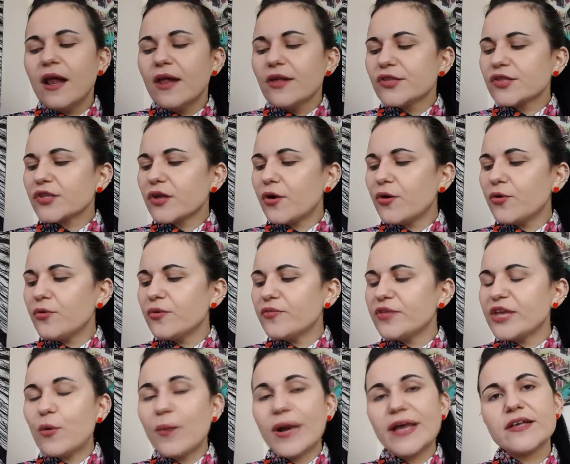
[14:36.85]
So
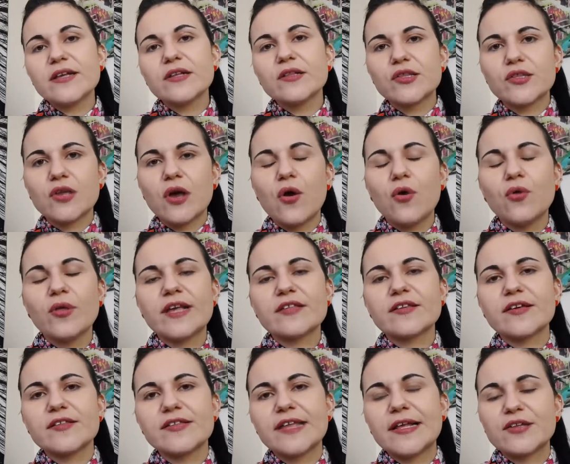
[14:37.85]
the Awakened Soul, as
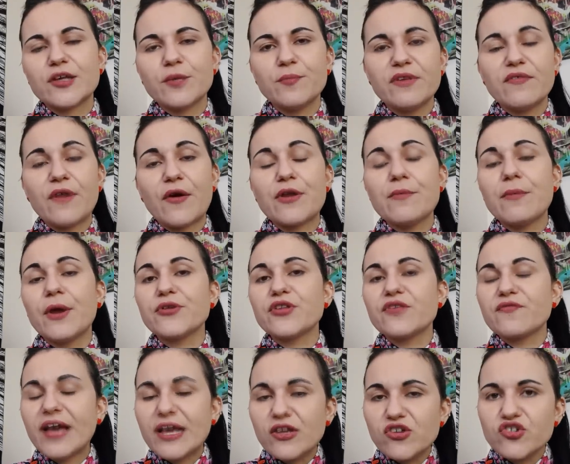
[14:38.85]
I said, can be very
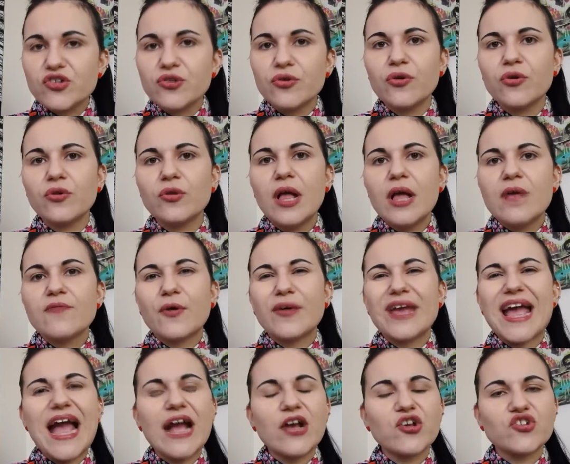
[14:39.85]
motivational, very
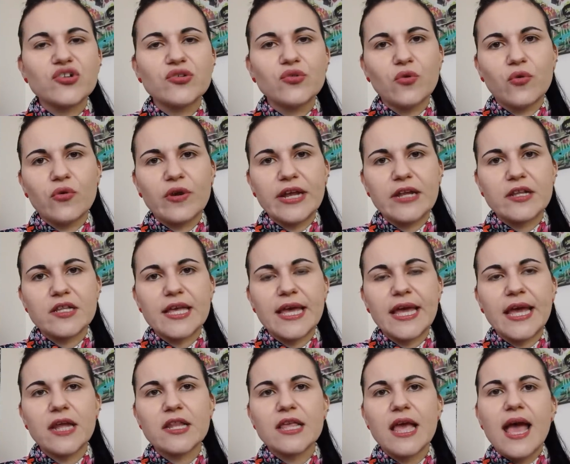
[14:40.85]
action
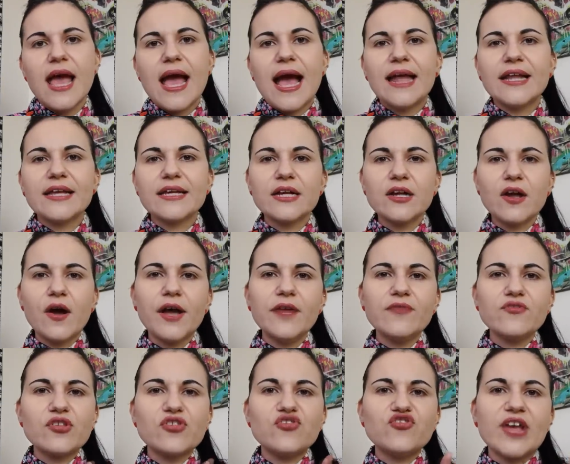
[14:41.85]
oriented, and it can kind of
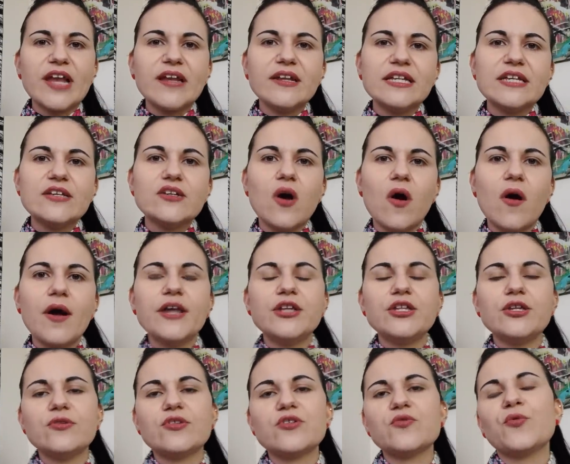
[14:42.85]
just gently guide
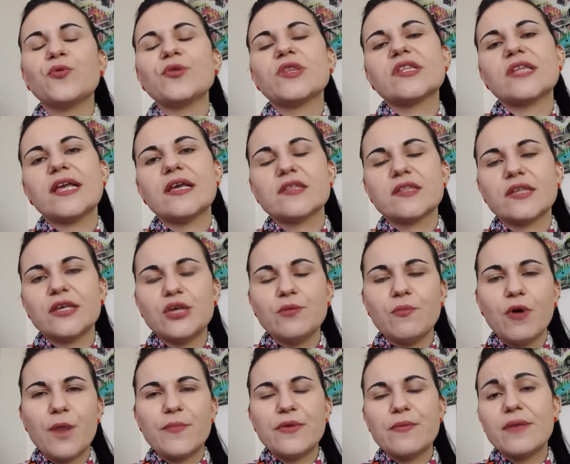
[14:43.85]
you towards things that you
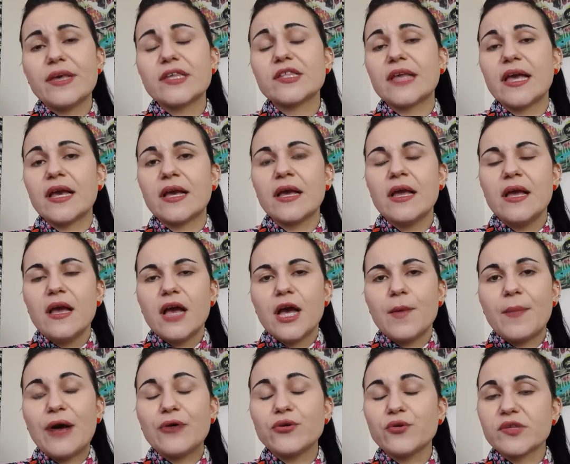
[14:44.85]
might be missing
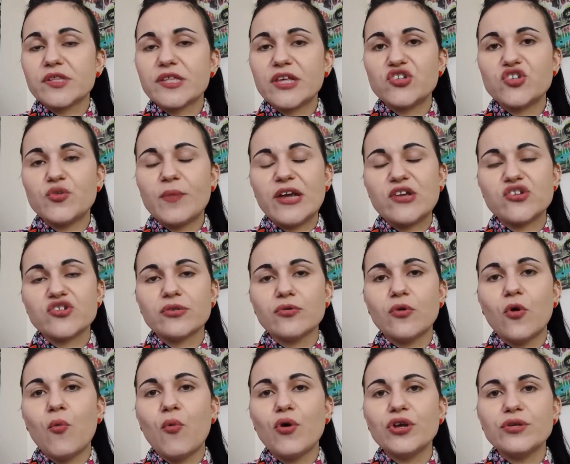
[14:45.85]
about your situation
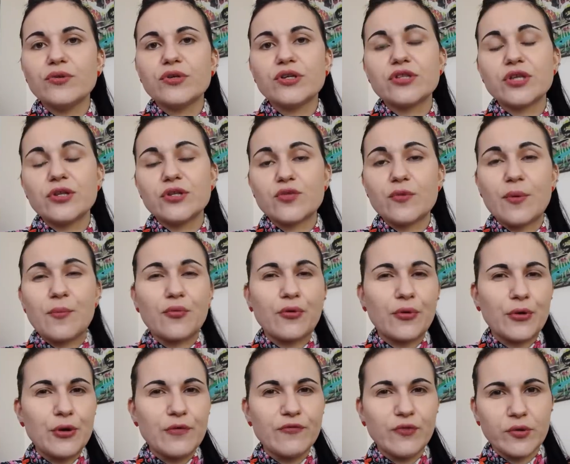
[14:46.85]
or what you could do to
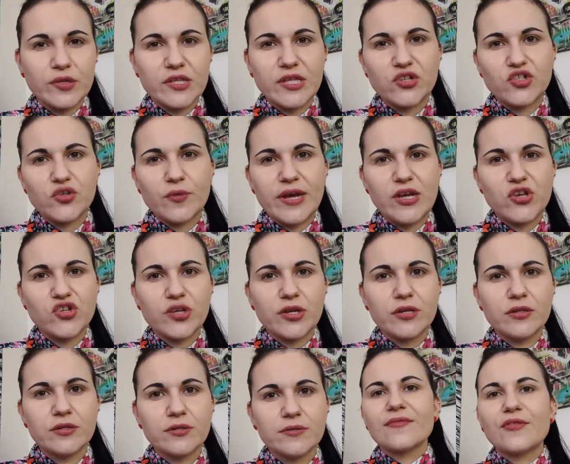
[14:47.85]
improve your
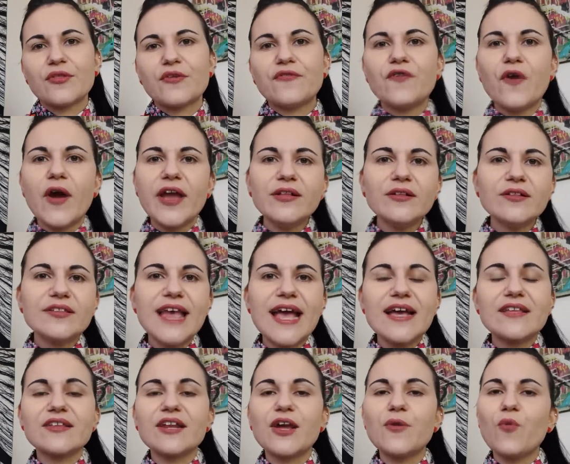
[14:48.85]
situation. The final
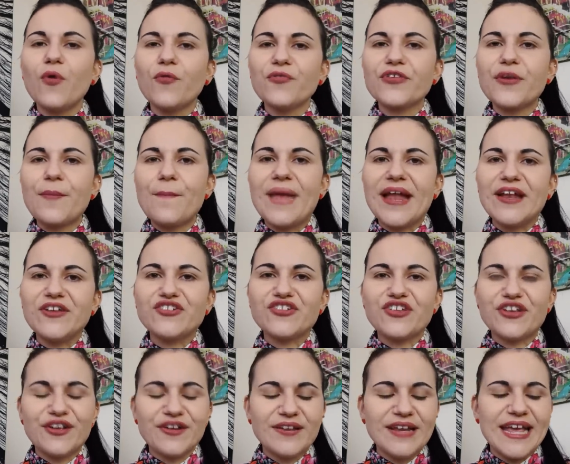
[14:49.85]
deck that I want to
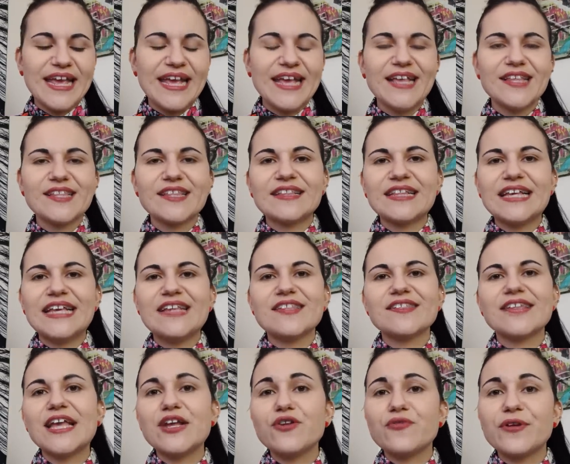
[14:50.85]
mention is the
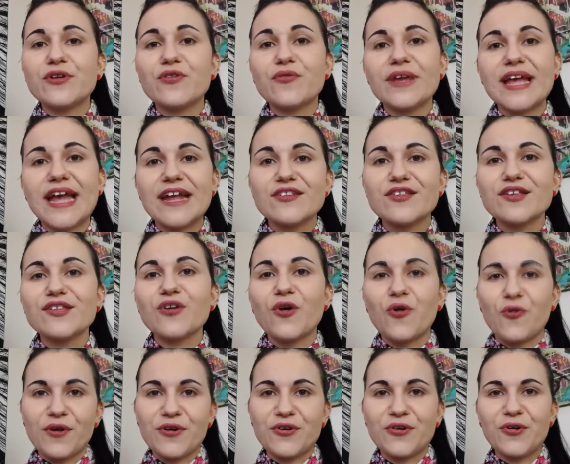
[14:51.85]
Sacred Creators
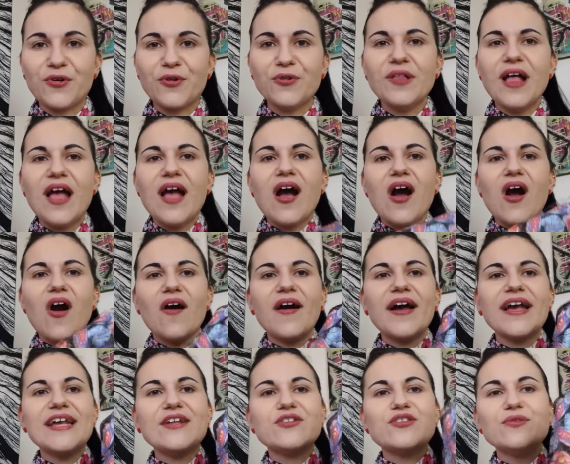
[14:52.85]
Oracle.
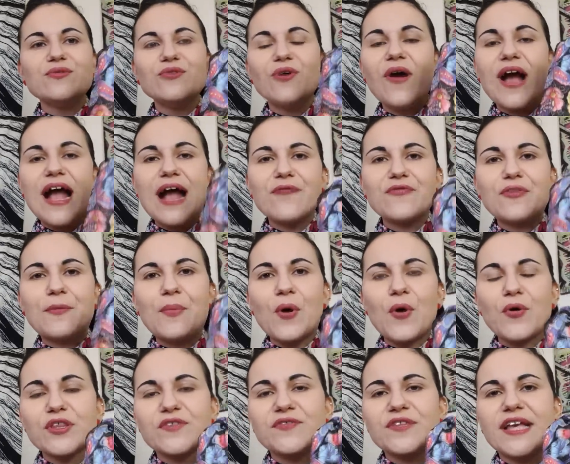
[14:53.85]
I do not have the
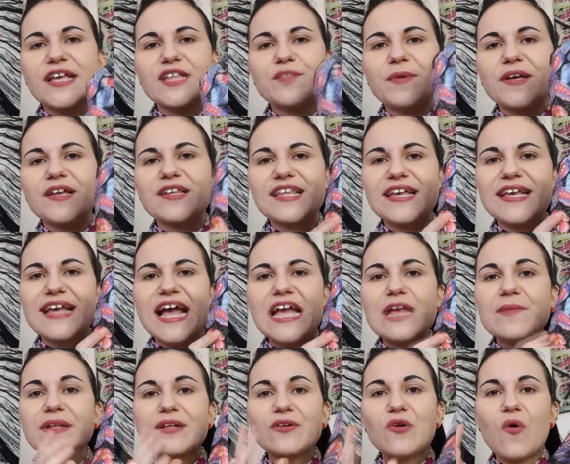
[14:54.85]
box for this because it
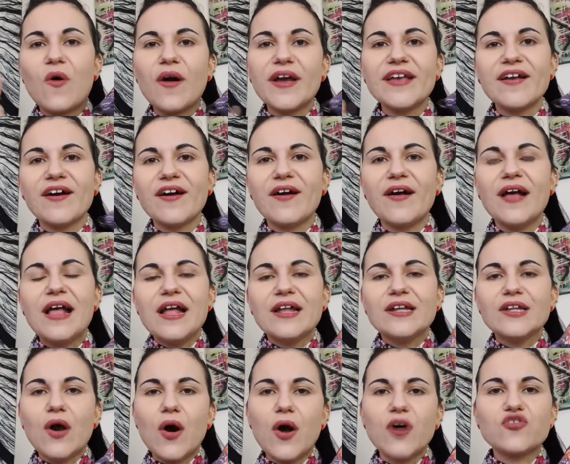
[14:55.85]
came in quite a
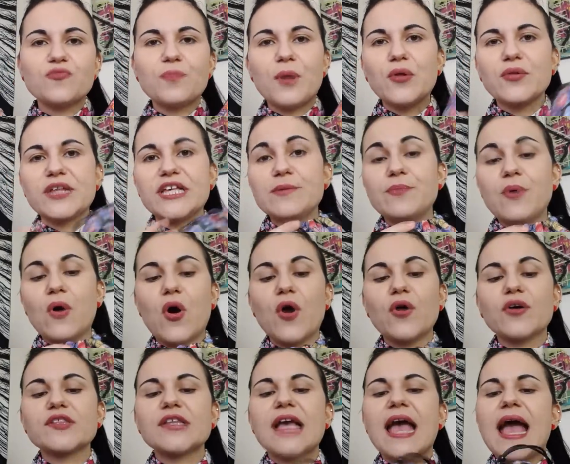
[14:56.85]
large, bulky
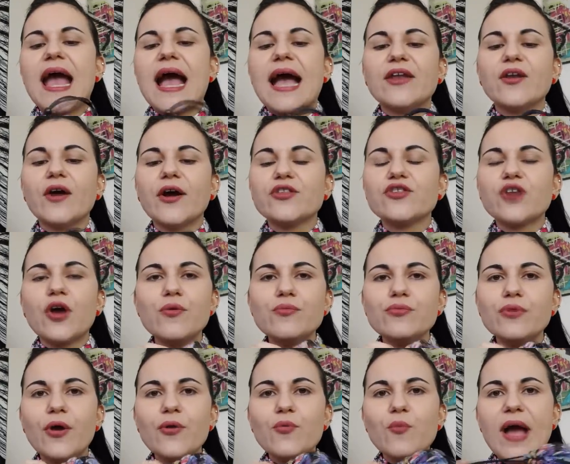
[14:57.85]
box. and I don't
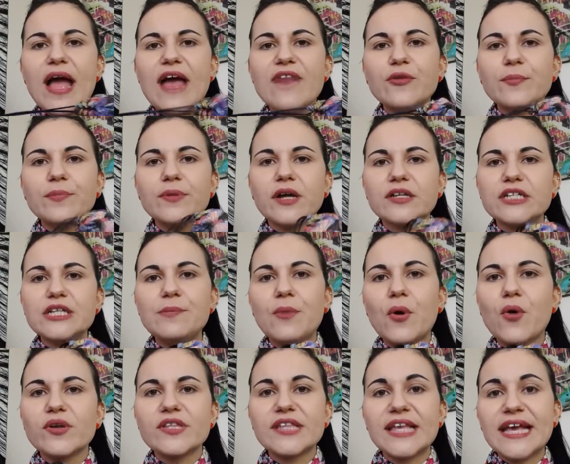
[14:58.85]
know where the bloody
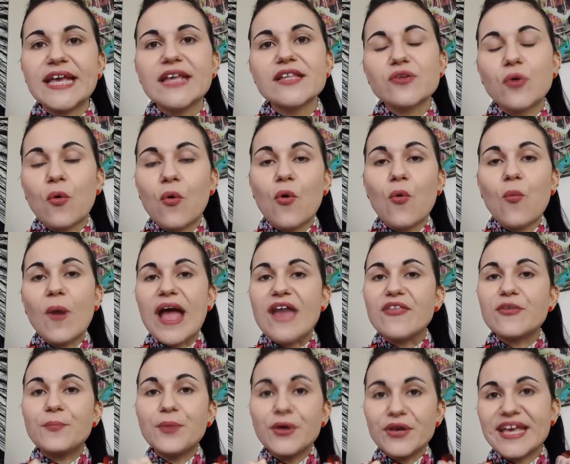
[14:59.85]
box is or where
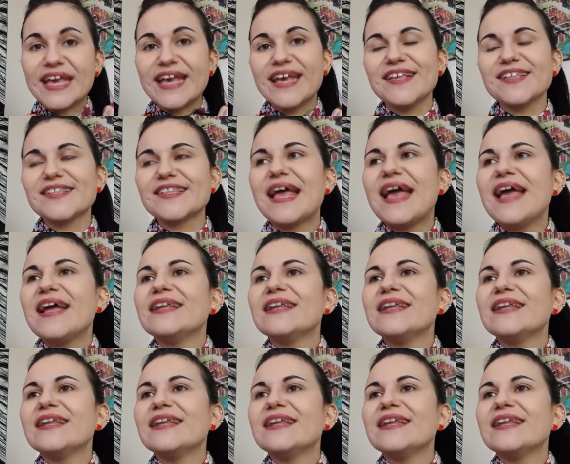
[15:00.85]
the book is.